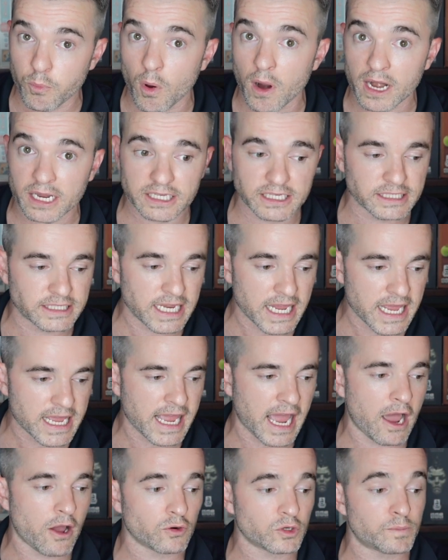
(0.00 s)
wanting to take
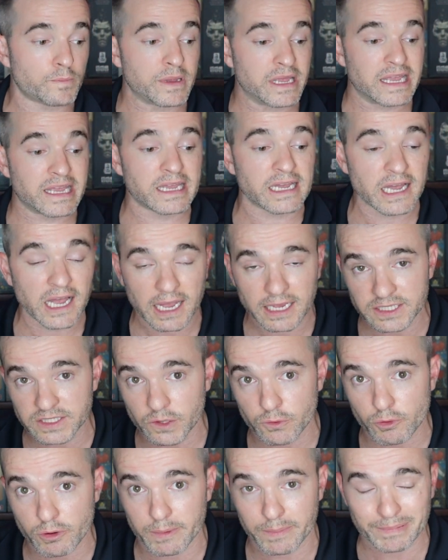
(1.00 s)
out because
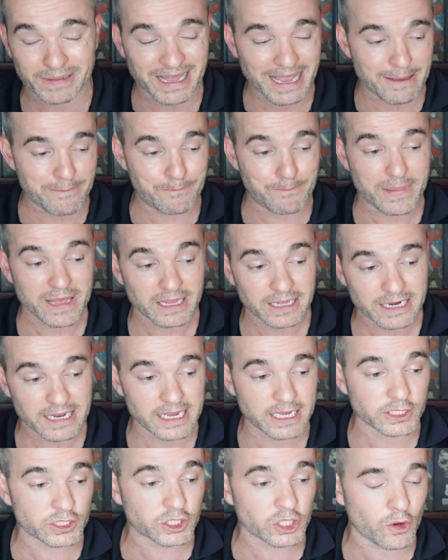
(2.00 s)
the replayability
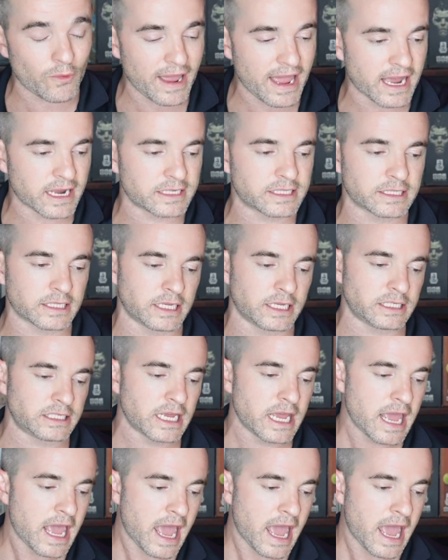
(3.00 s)
is so excellent,